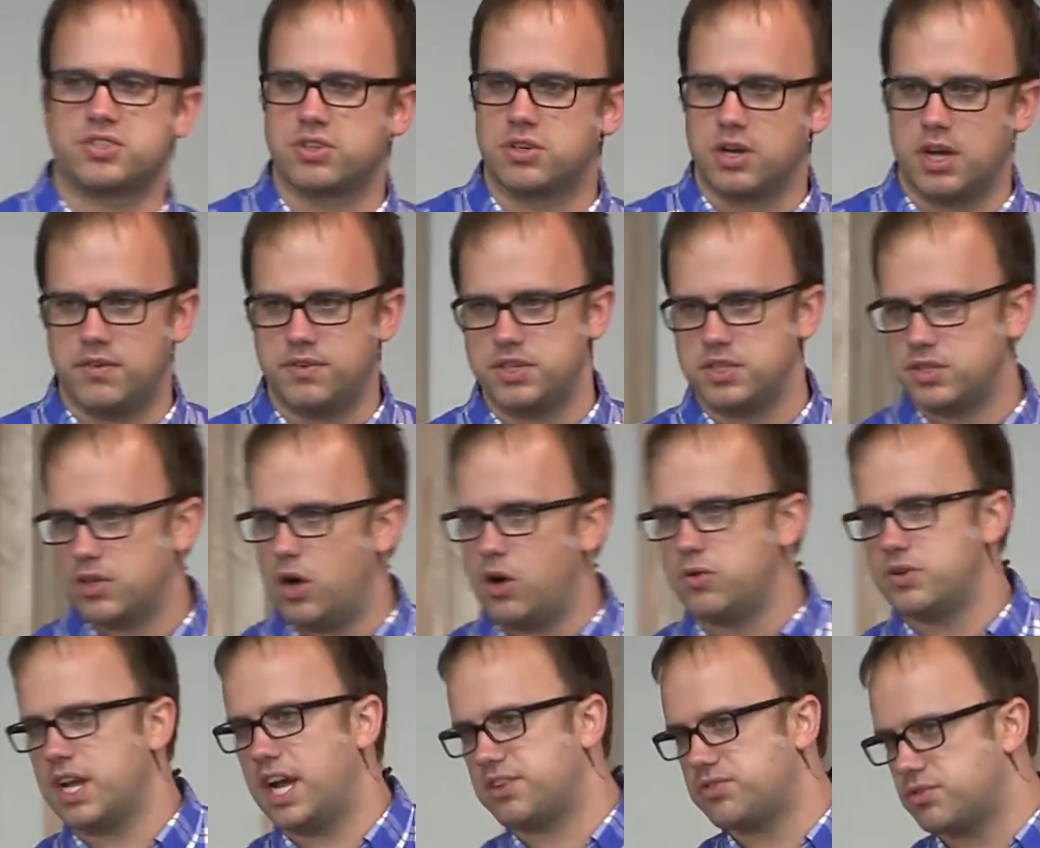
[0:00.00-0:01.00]
mixture of his
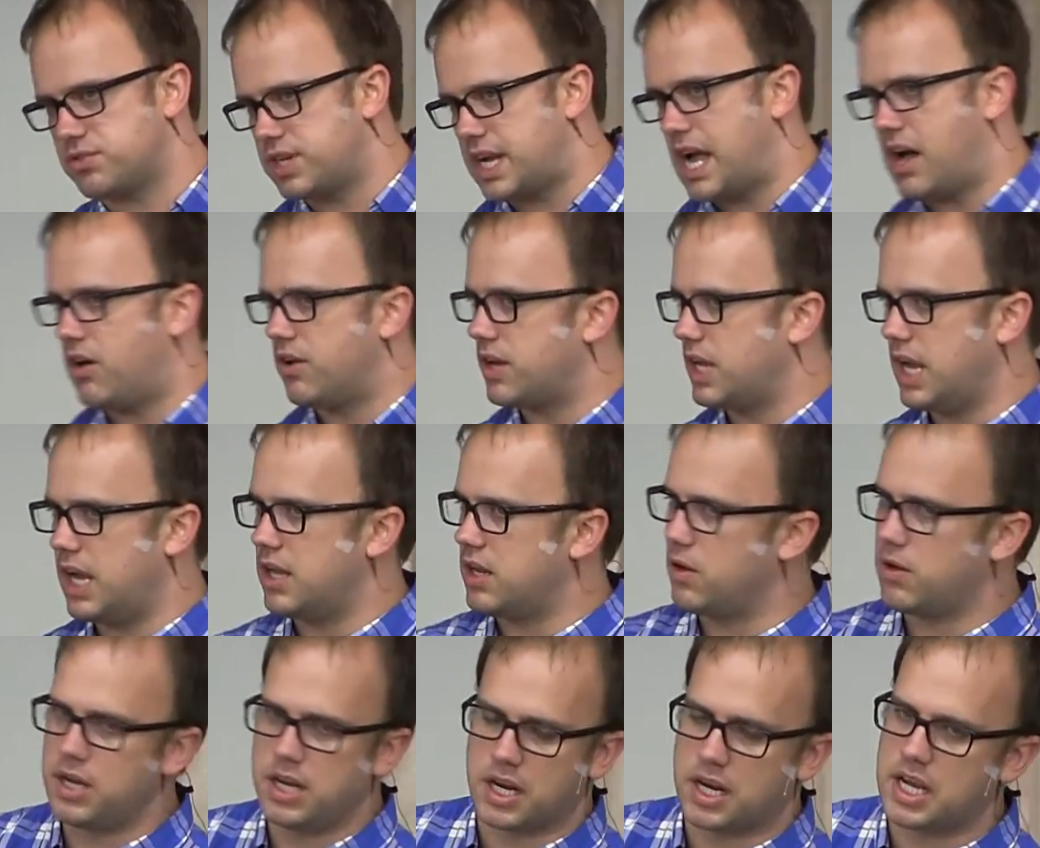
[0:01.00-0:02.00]
own natural talent
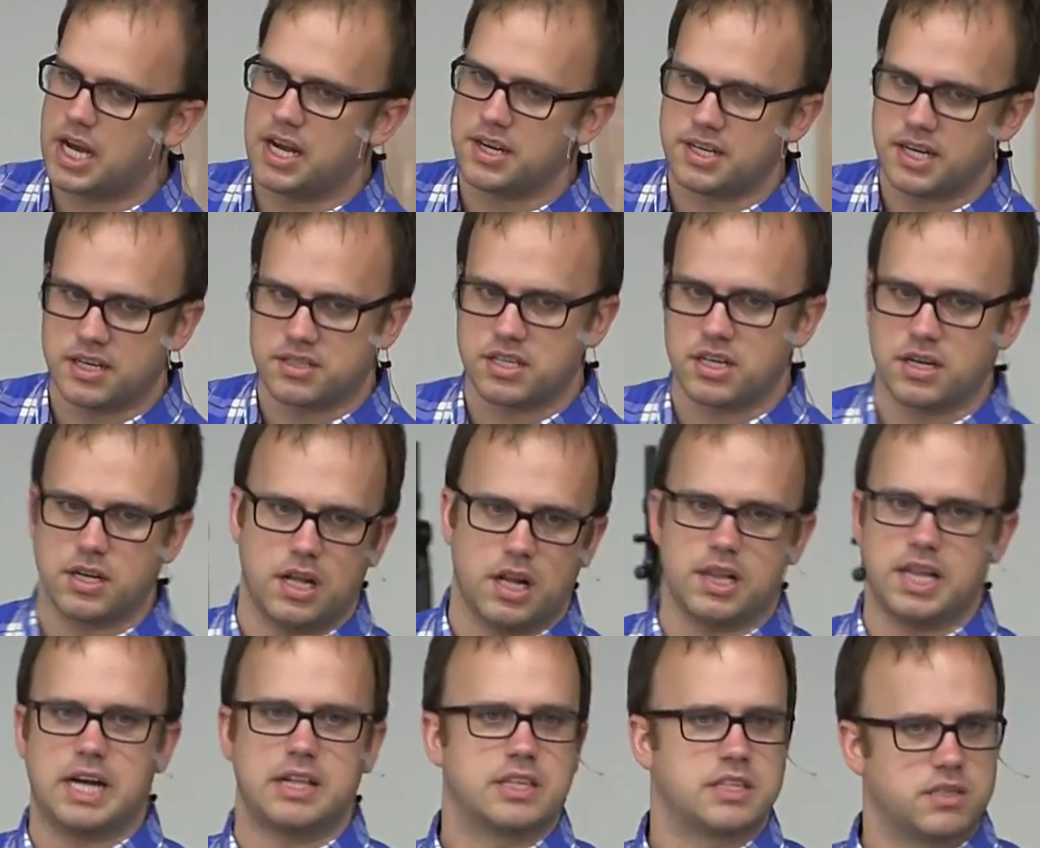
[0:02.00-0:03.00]
and a context that
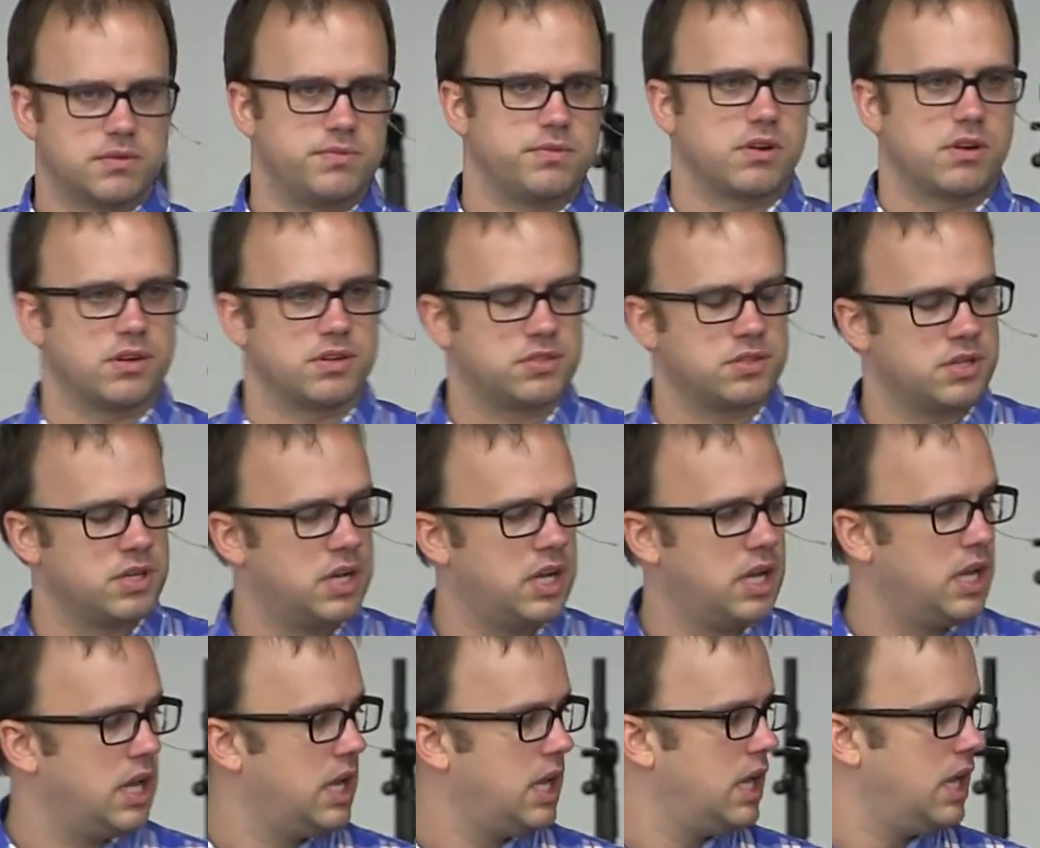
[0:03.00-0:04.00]
allowed that to flourish.
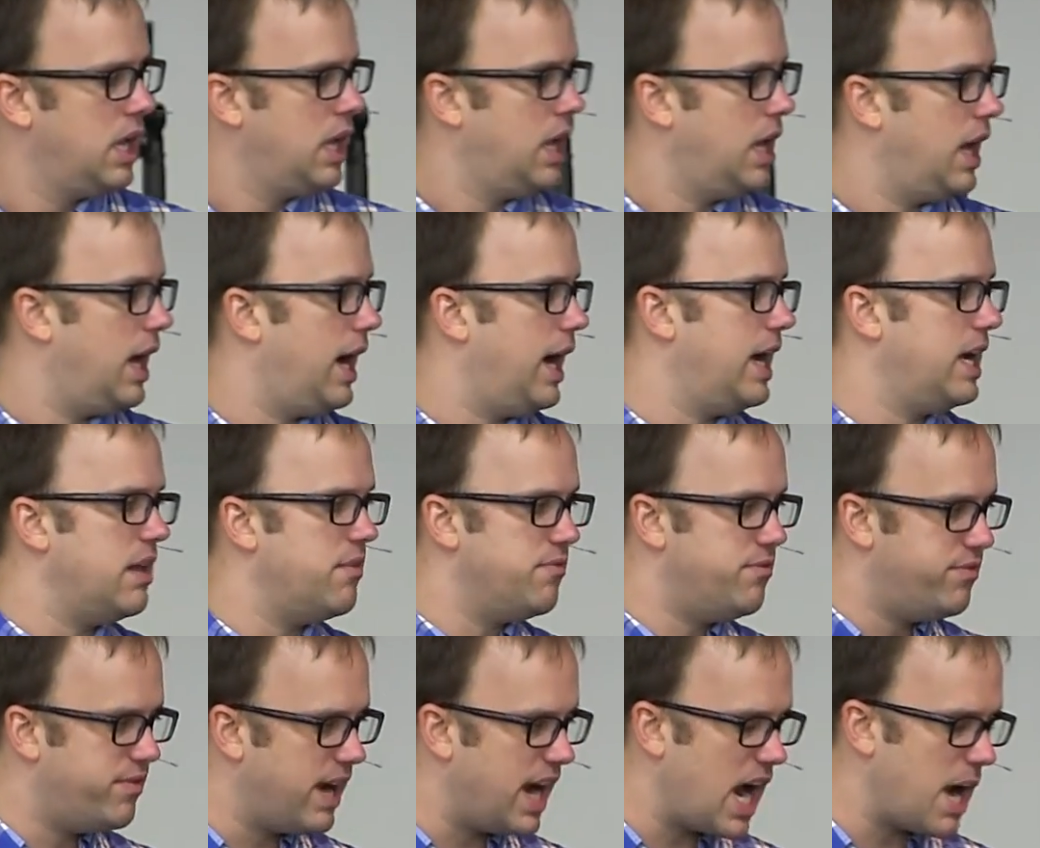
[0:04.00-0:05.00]
And it
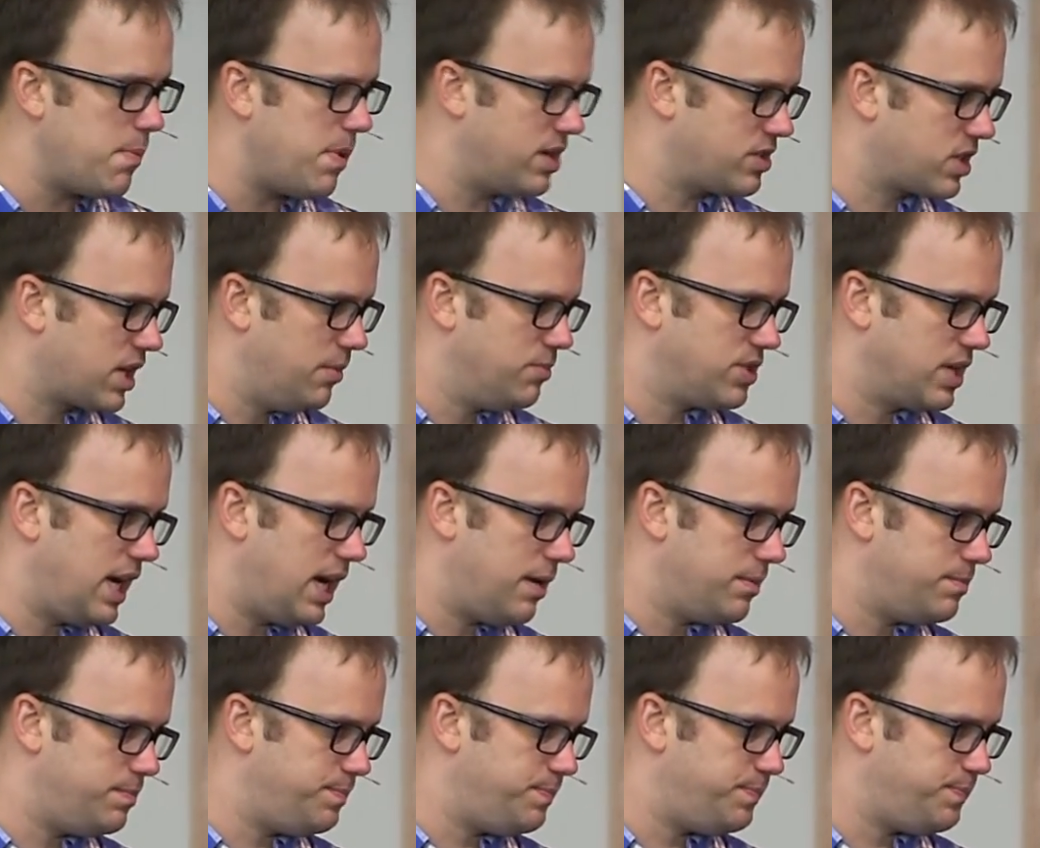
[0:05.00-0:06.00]
very much comes
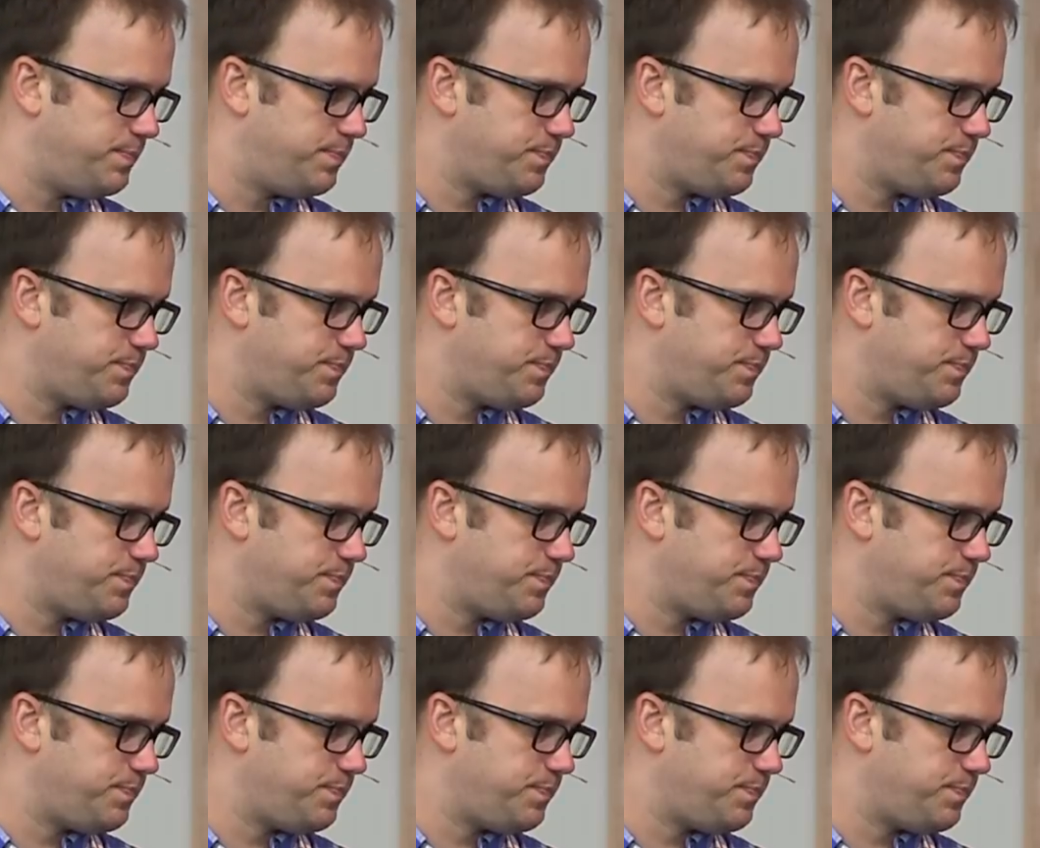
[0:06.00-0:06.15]
out.